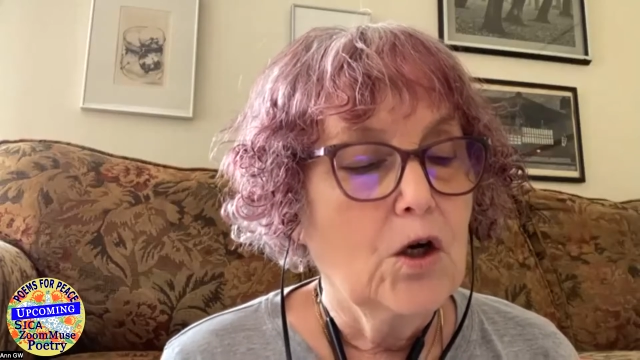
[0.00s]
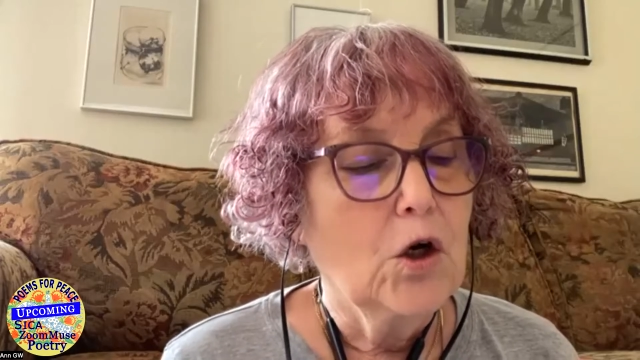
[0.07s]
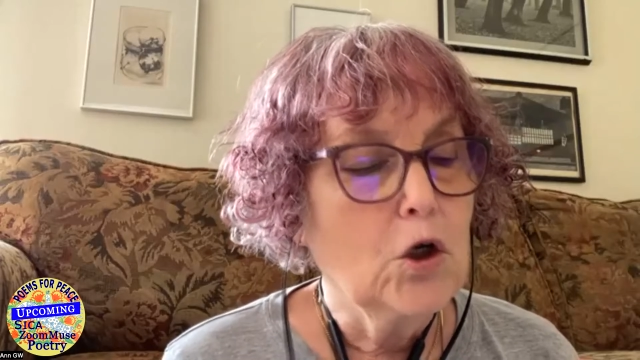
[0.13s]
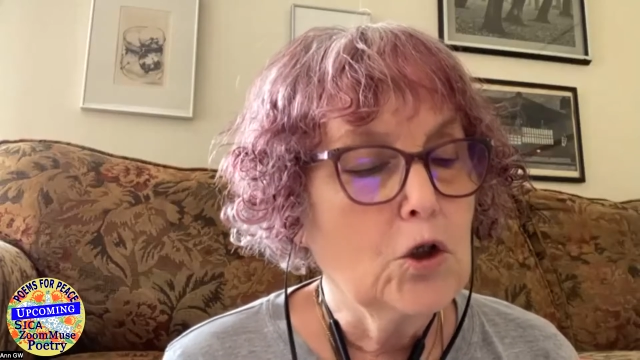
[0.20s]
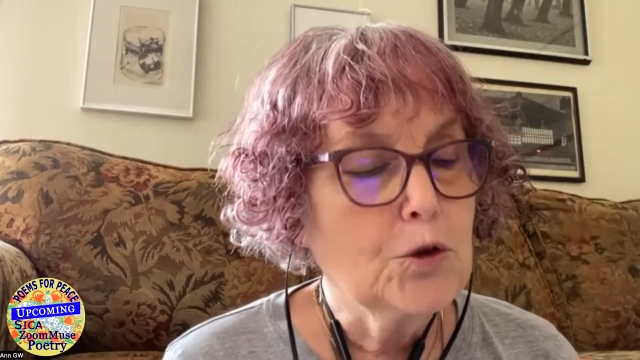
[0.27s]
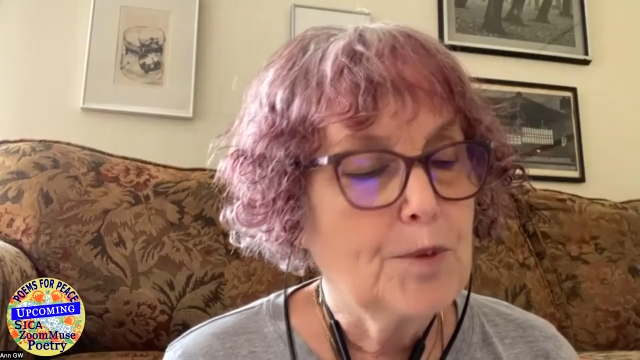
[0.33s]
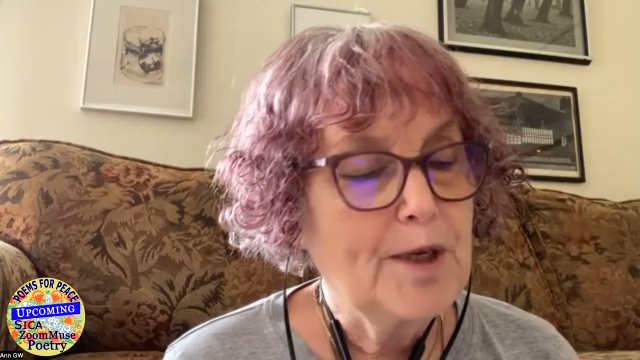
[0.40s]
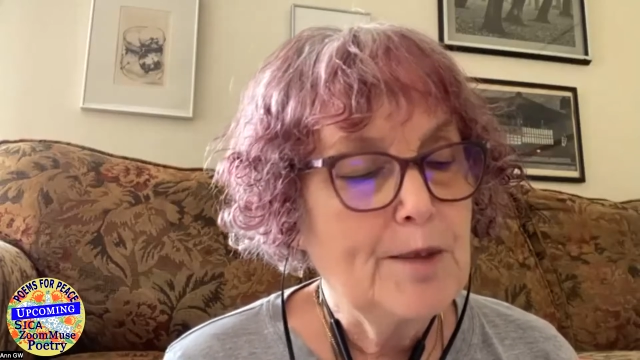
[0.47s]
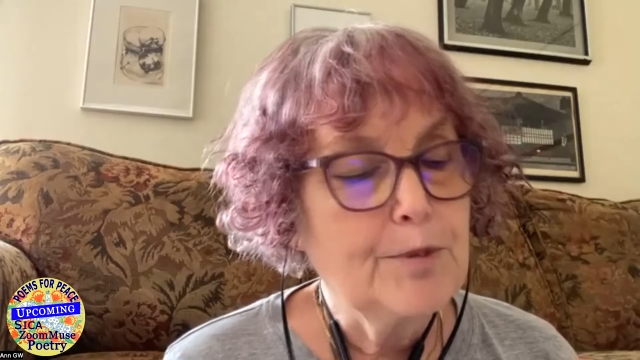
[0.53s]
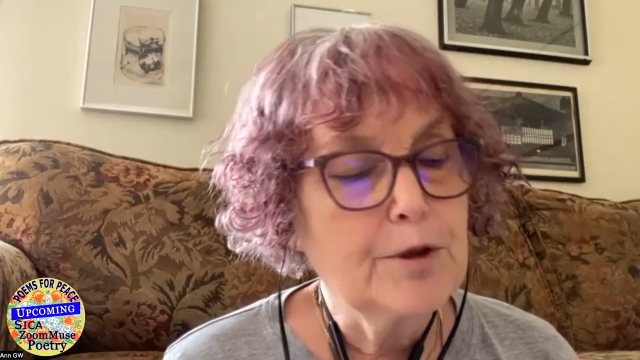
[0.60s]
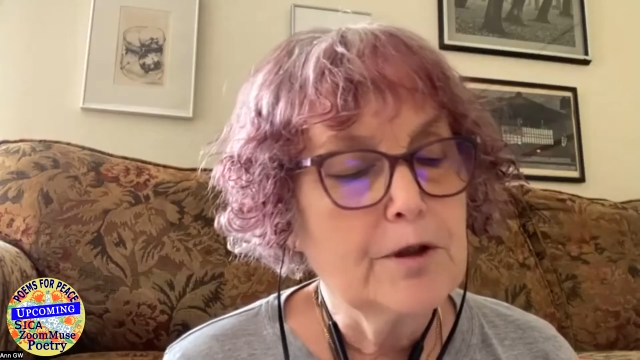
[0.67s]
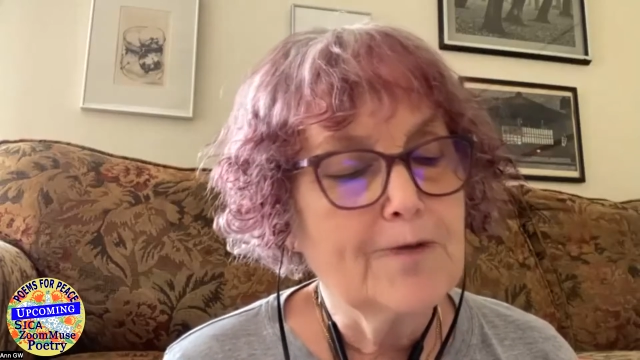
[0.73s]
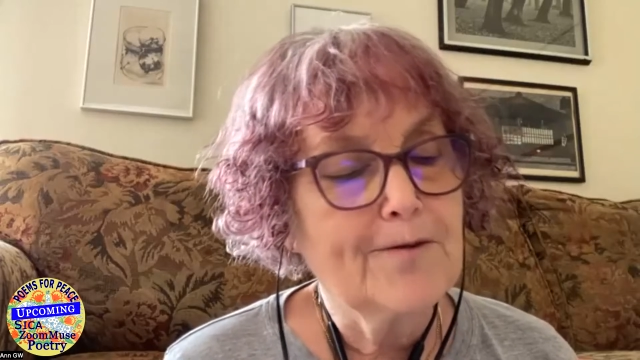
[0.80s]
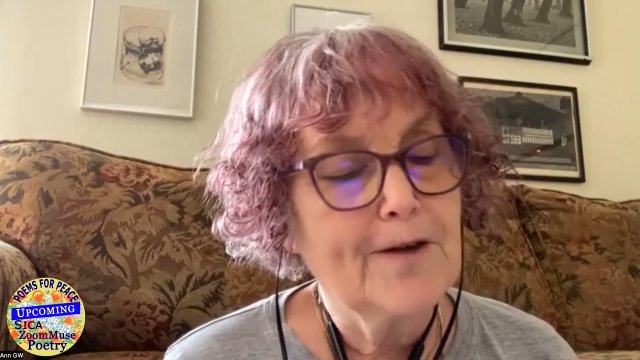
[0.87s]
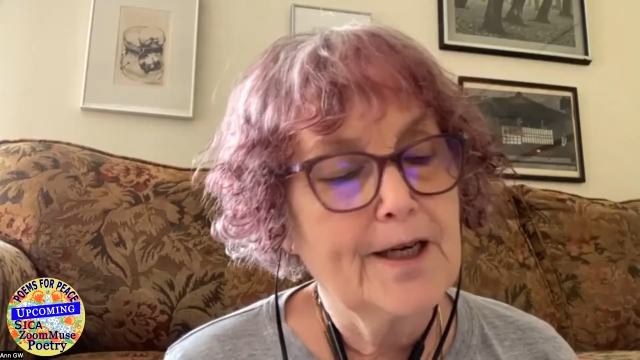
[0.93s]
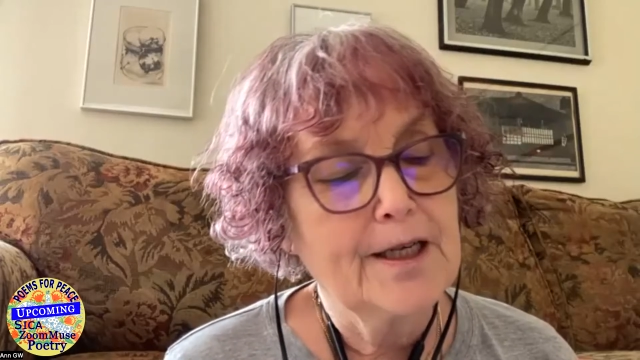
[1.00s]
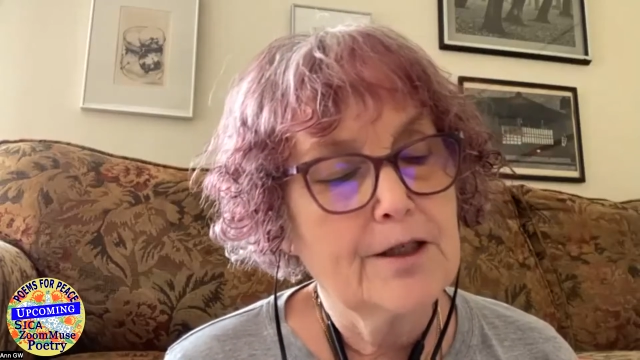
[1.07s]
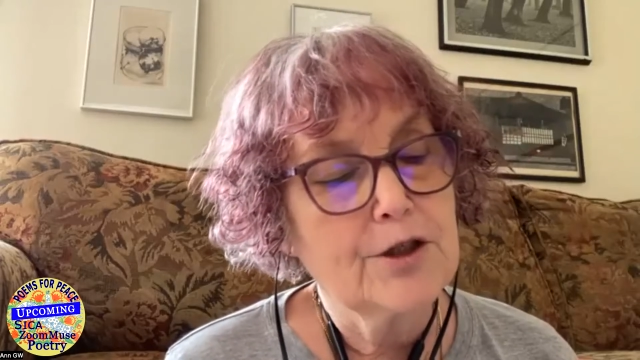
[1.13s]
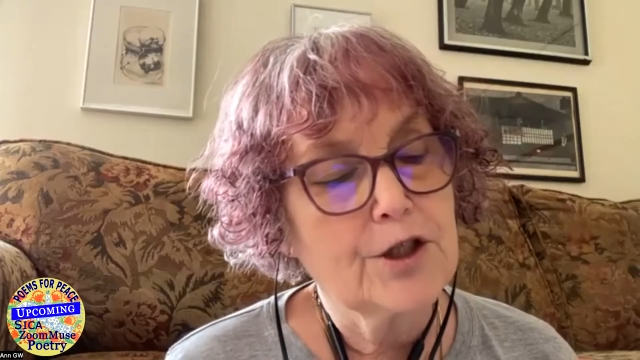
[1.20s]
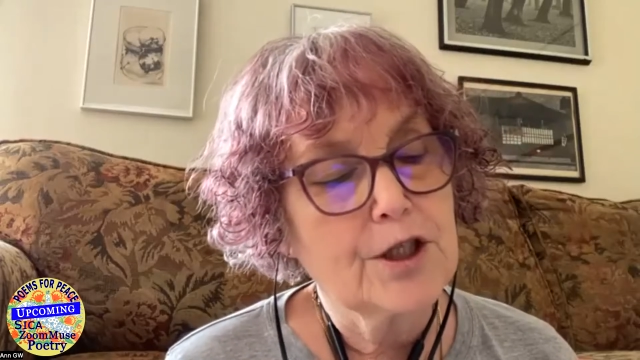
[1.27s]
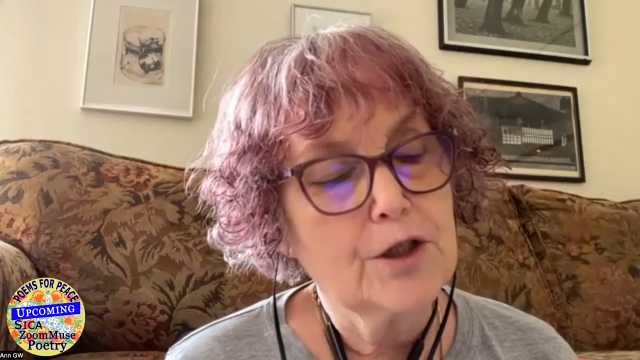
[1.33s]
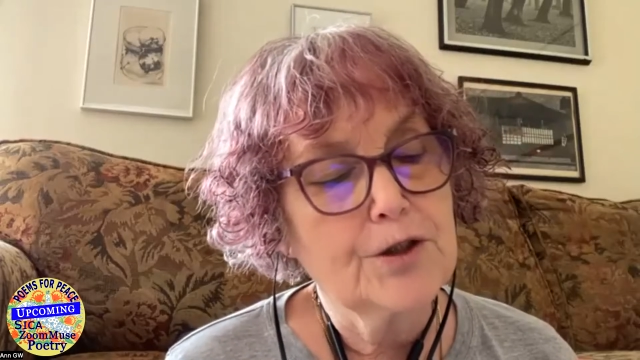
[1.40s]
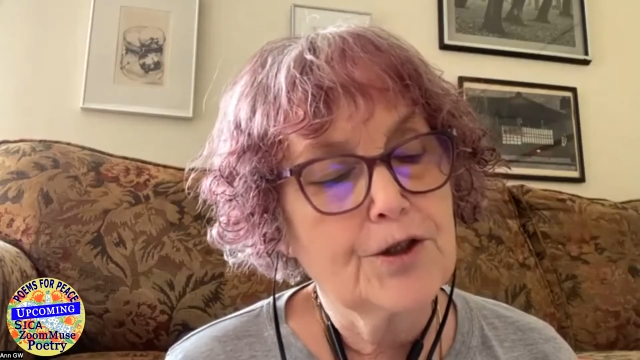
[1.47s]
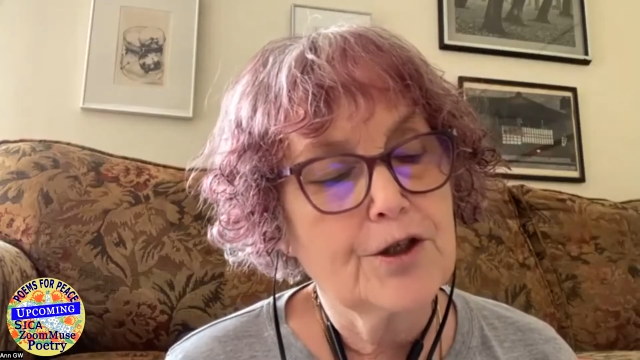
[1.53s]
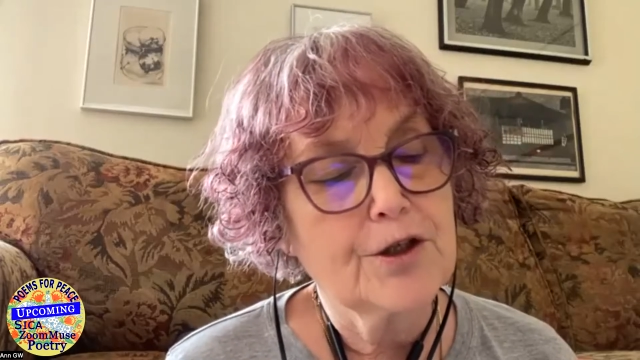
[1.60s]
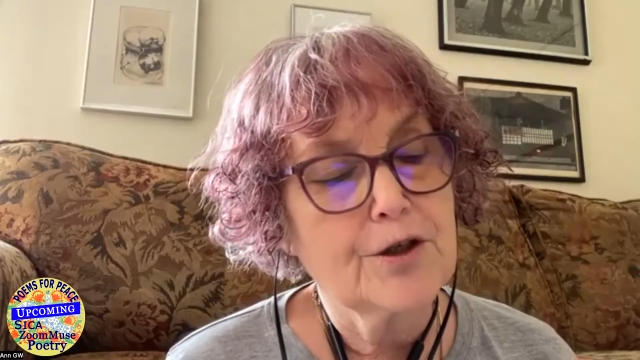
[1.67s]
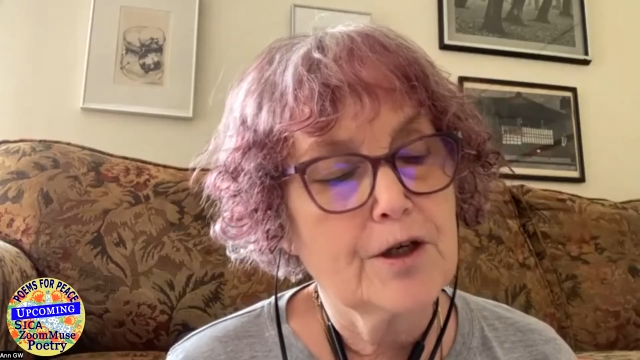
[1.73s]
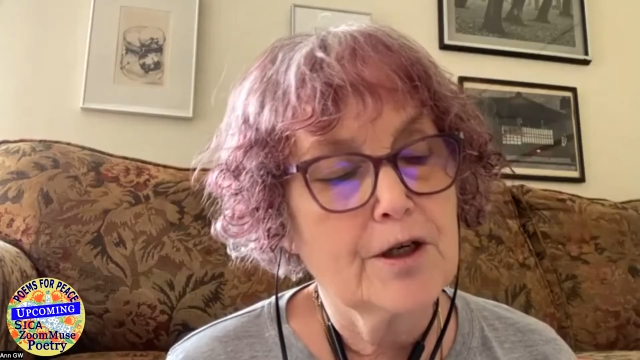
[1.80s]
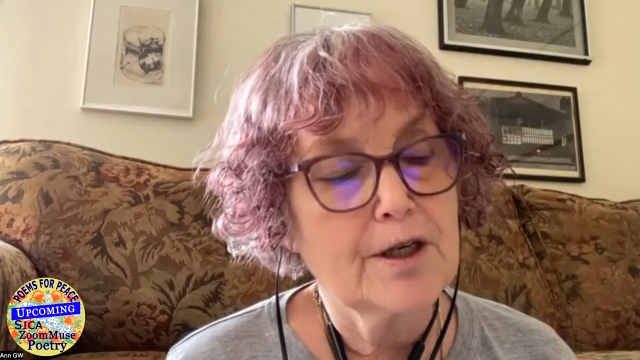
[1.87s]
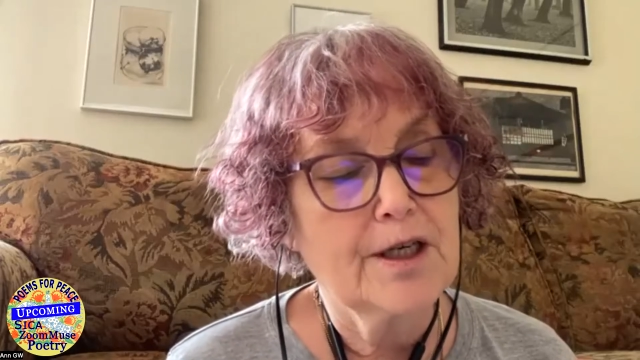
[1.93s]
Old people find
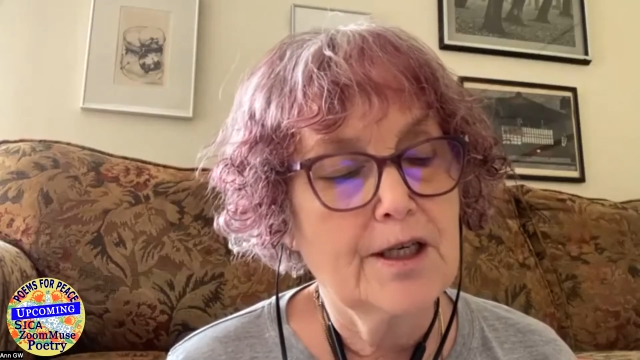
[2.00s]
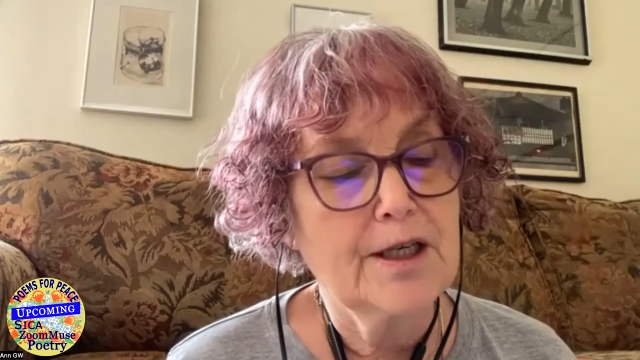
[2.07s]
shelter